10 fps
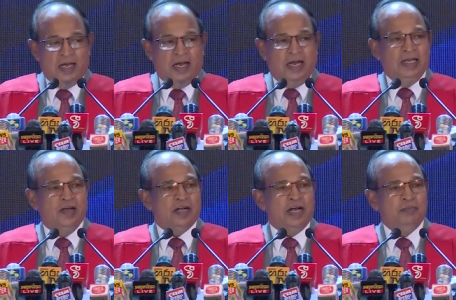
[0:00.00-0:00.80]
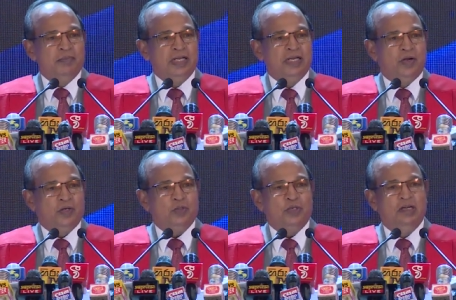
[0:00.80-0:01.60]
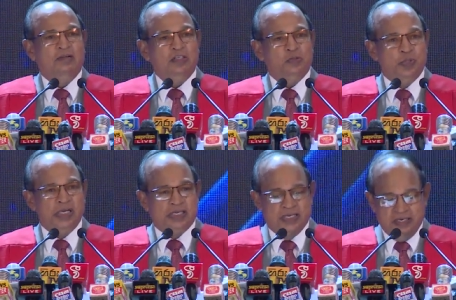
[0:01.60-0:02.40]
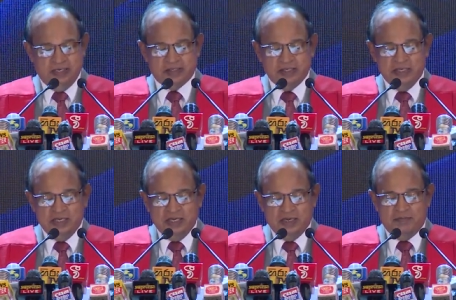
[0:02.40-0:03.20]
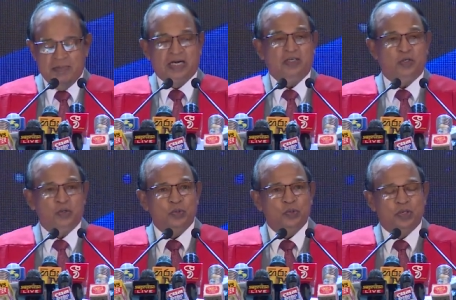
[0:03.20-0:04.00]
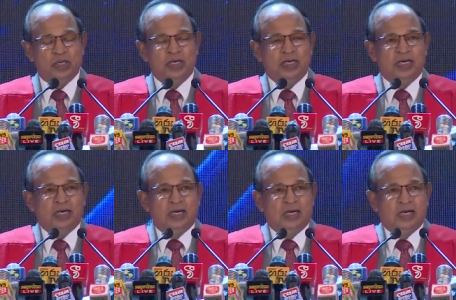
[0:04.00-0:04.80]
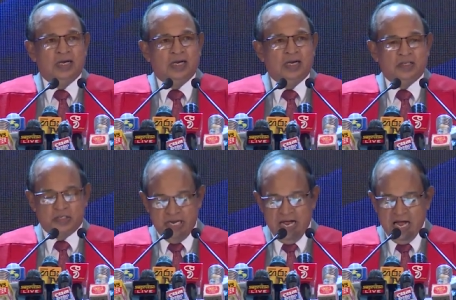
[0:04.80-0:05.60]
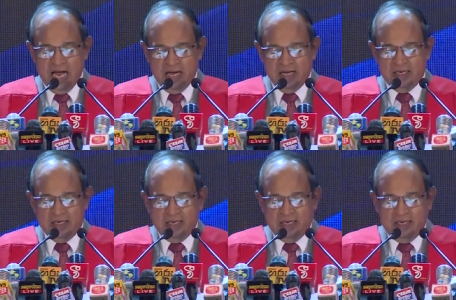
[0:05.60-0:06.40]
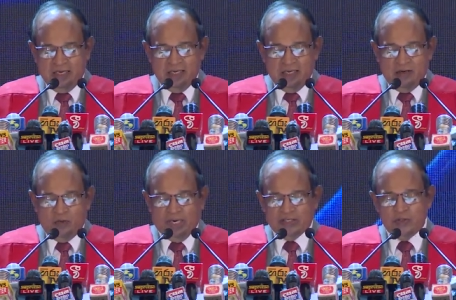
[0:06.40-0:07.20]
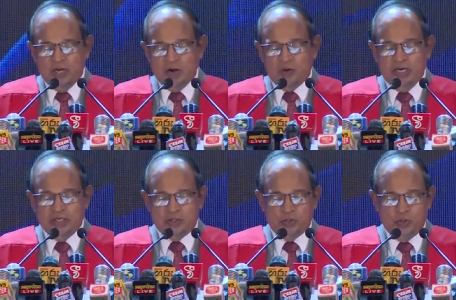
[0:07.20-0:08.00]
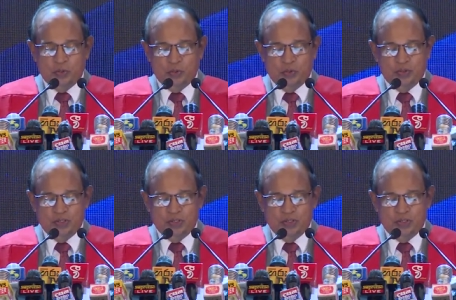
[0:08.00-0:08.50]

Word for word: I have come here not to deliver speeches, but to share what you are going to do